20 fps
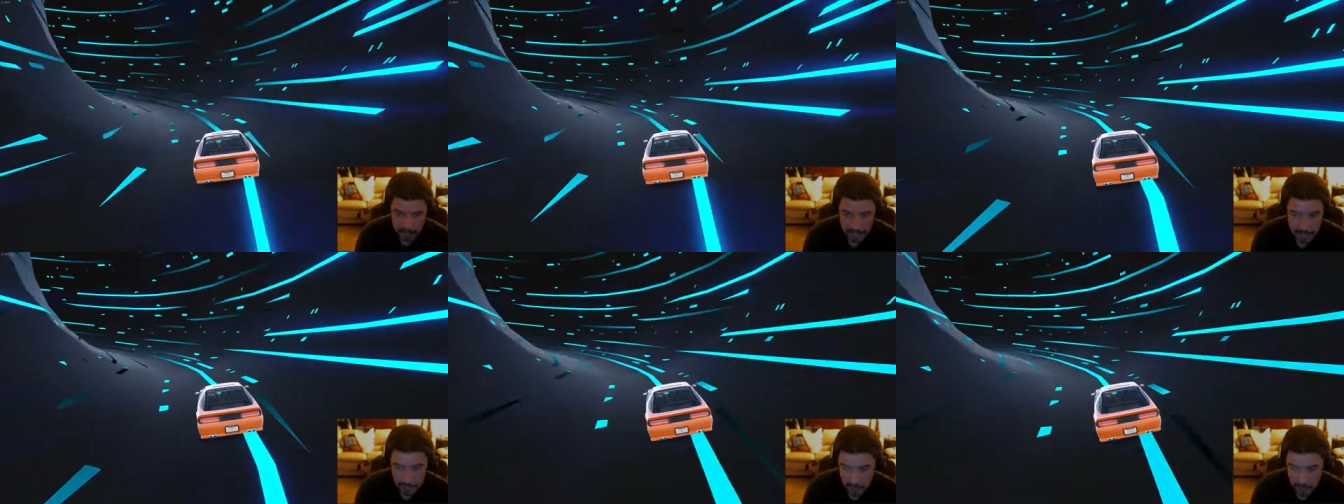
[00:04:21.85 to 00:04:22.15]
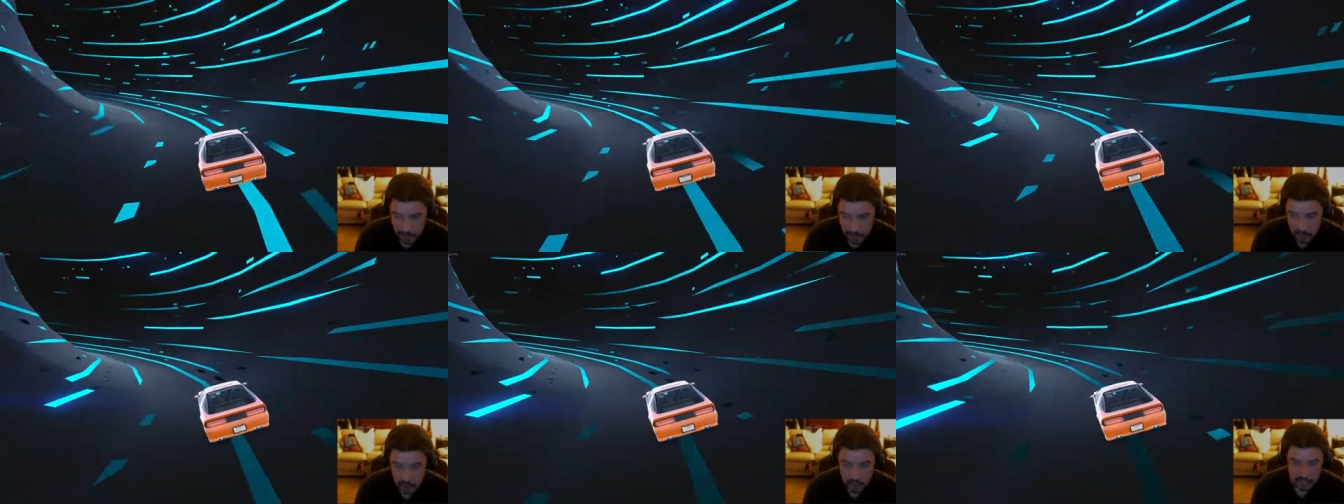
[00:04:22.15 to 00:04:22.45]
there's a
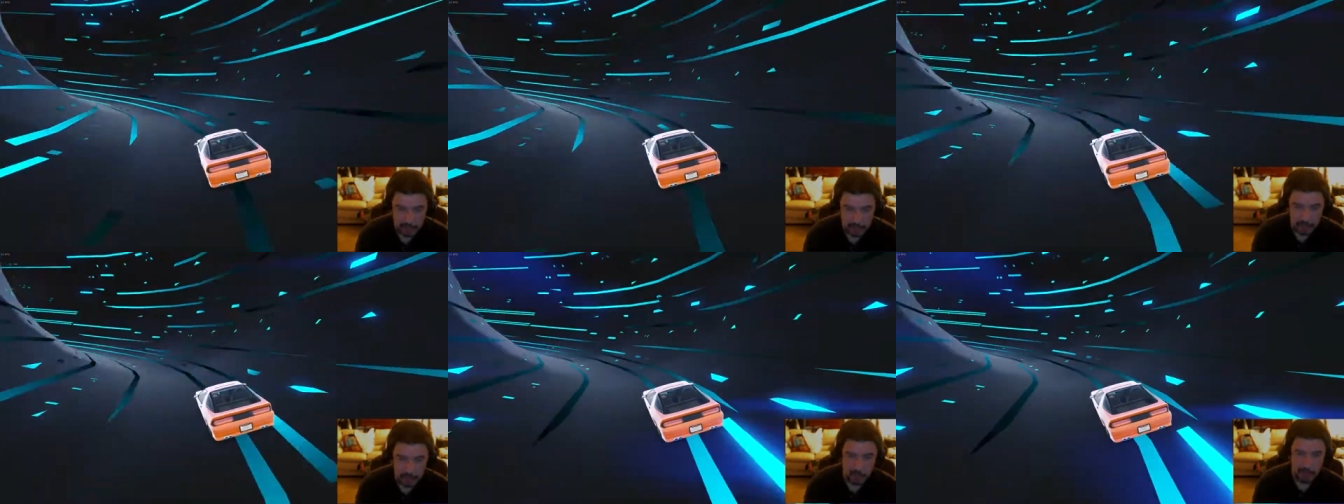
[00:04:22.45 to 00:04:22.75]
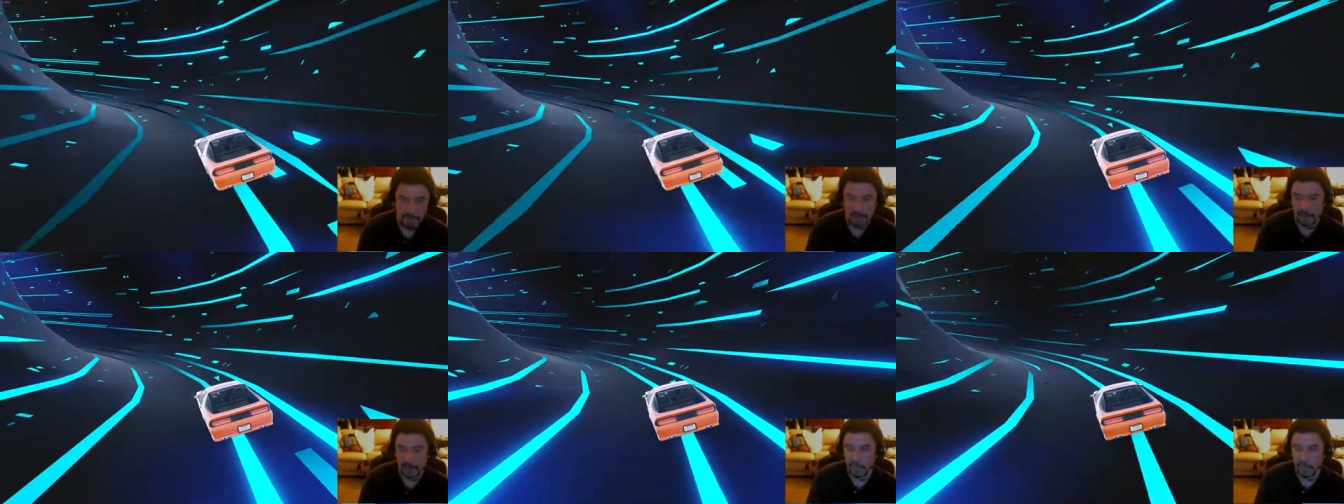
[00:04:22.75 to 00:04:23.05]
checkpoint
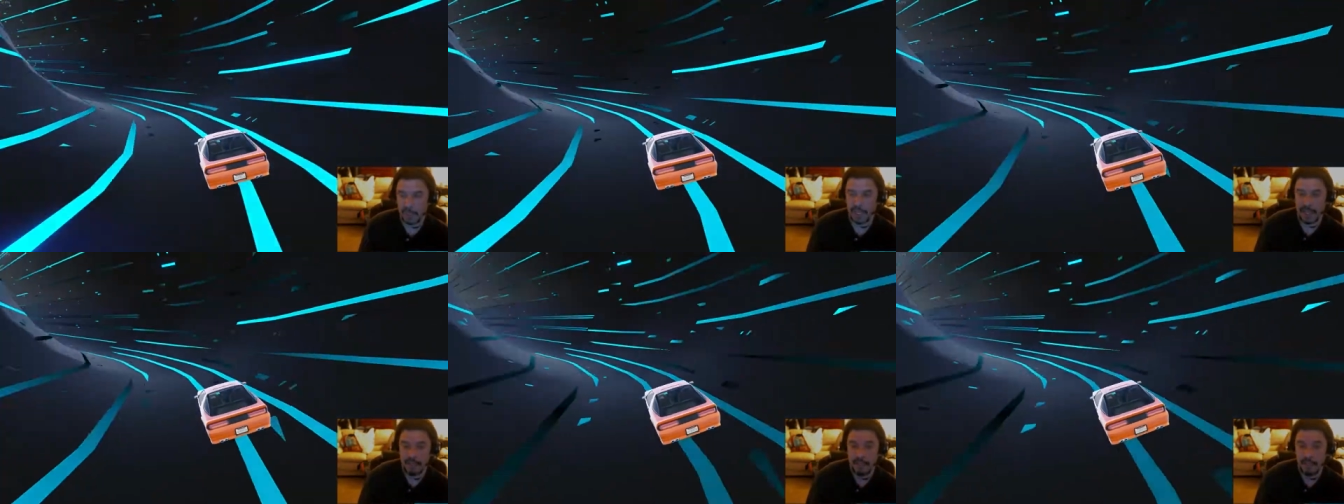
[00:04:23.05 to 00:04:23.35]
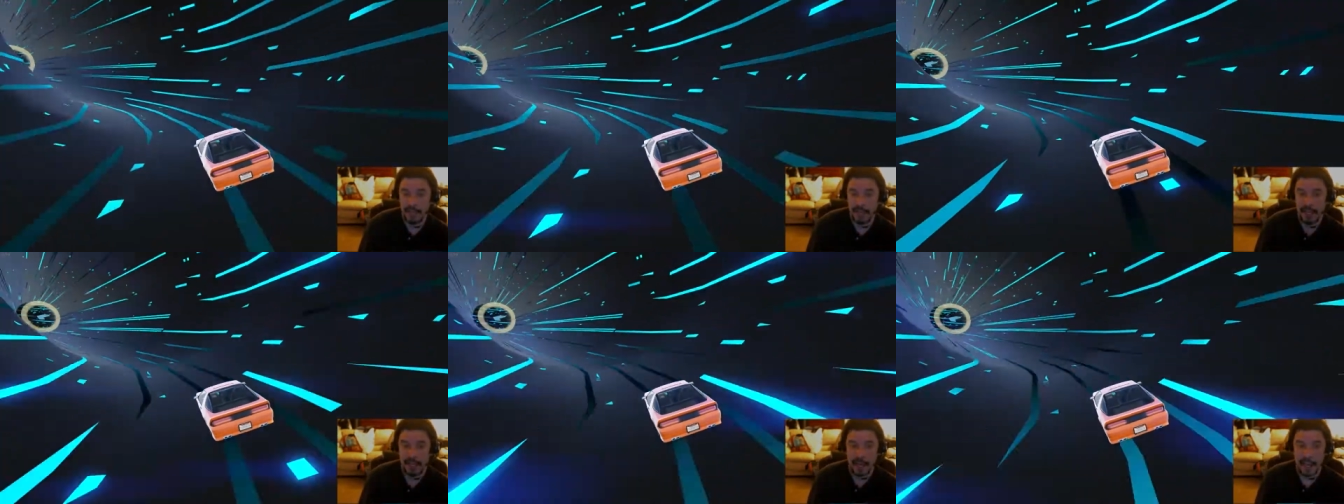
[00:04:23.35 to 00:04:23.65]
floating in
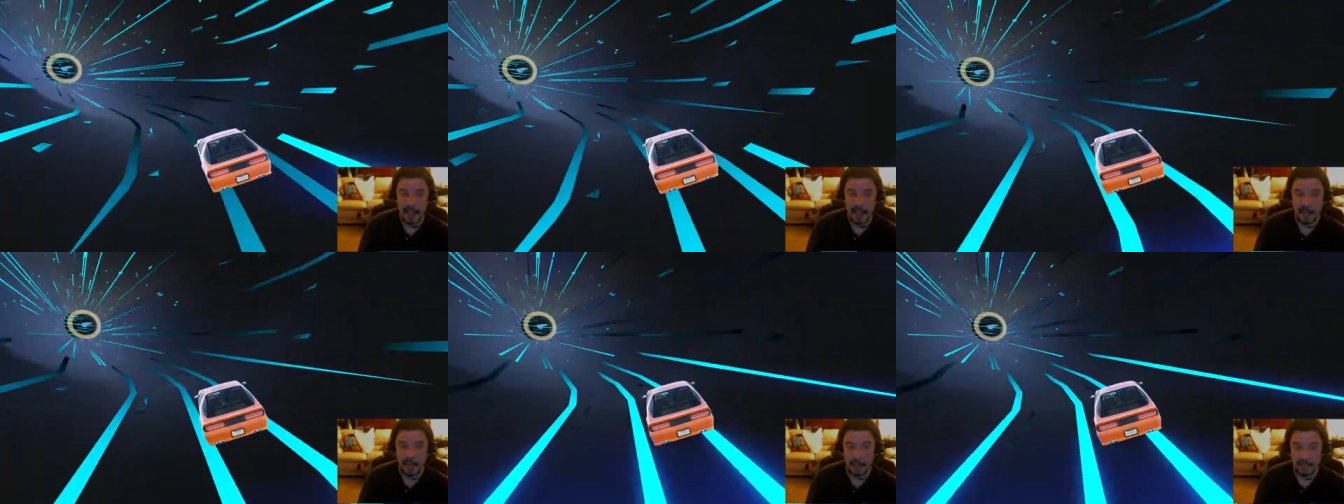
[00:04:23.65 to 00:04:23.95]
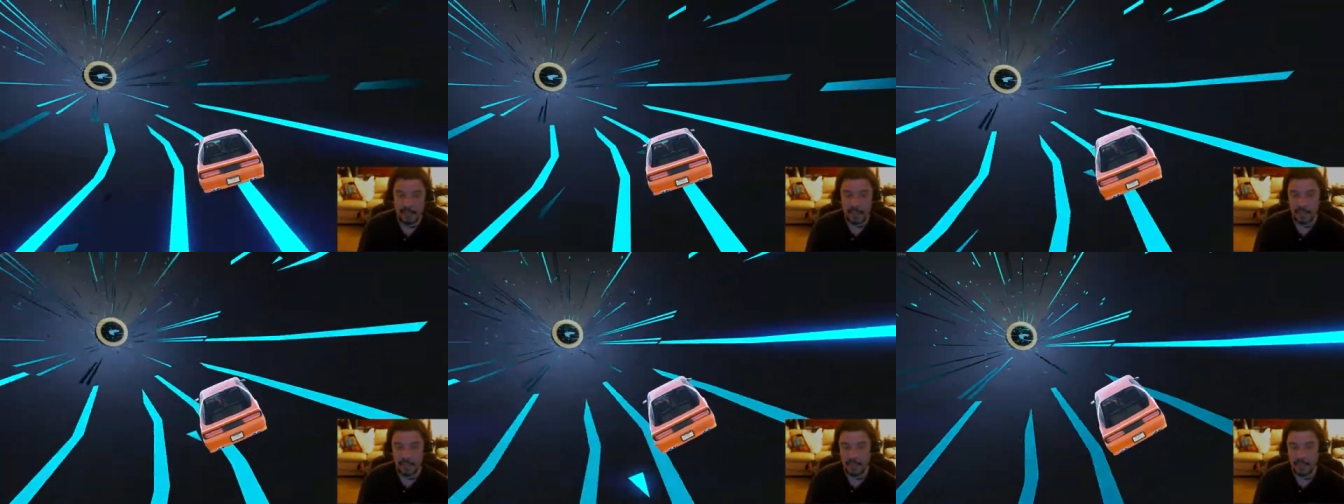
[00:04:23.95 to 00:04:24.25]
midair
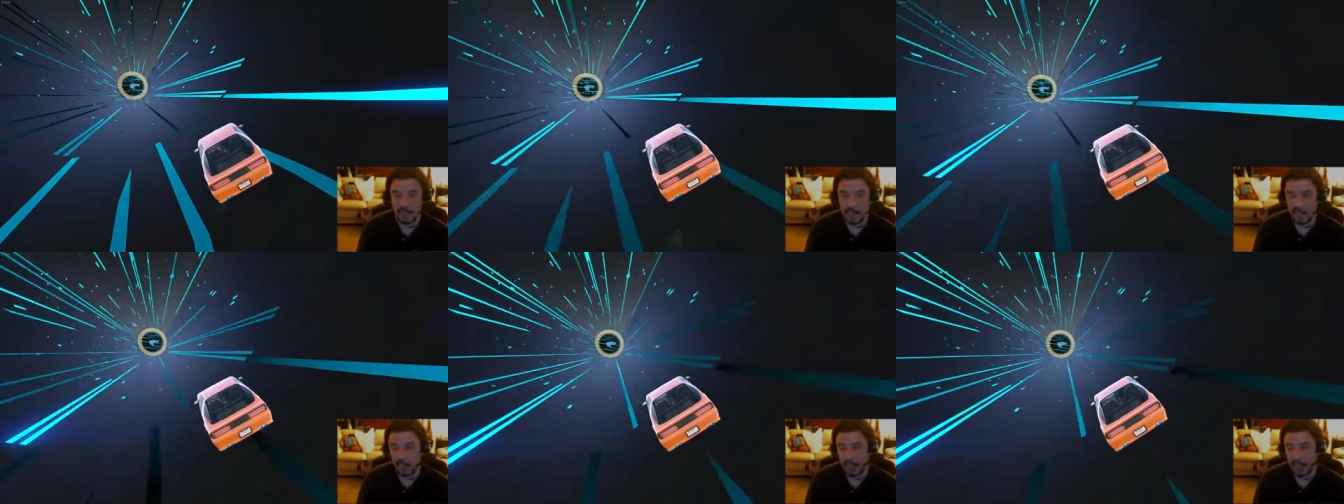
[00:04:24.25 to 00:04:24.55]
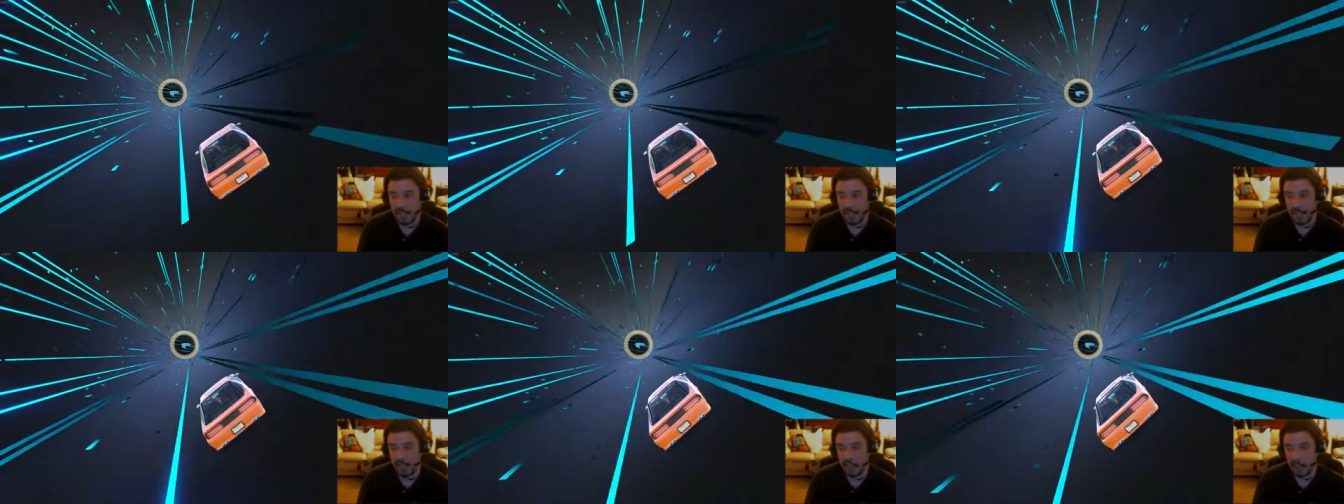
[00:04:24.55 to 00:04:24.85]
be
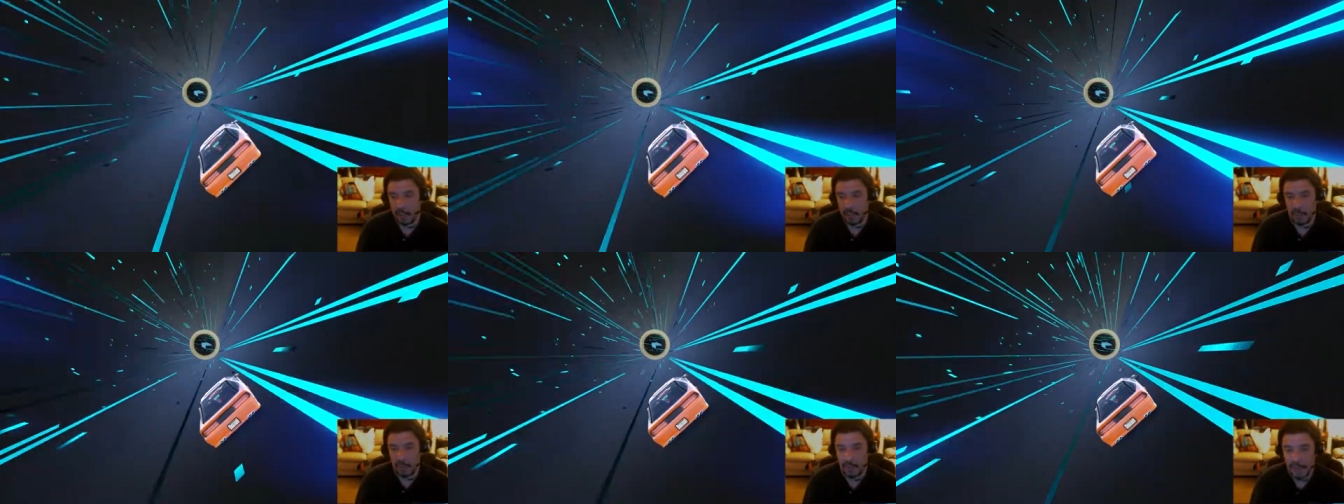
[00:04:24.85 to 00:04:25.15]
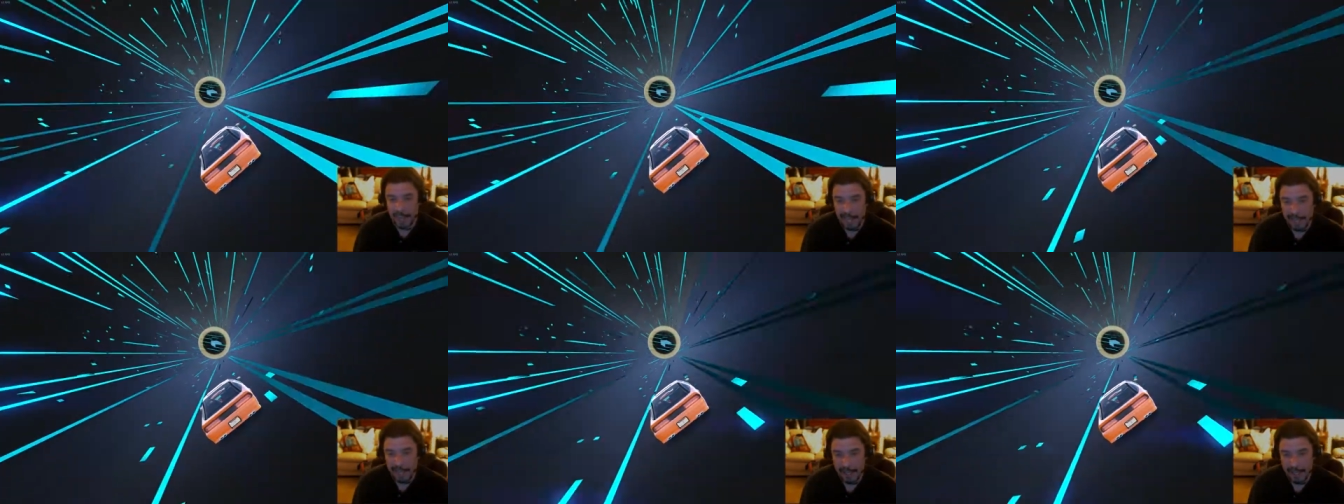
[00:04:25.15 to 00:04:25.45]
between you and